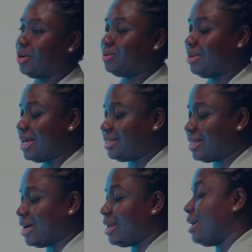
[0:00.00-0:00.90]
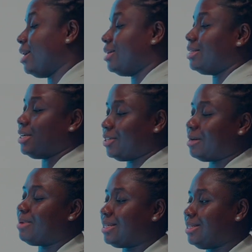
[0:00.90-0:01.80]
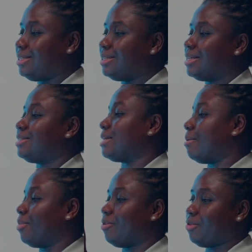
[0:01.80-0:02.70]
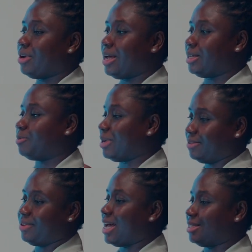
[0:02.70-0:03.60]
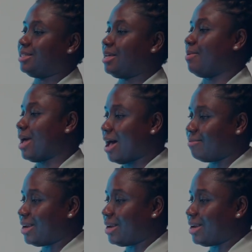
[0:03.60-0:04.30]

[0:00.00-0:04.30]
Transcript: Because we learned that for example, that's something the sum of all the specific acids that you have,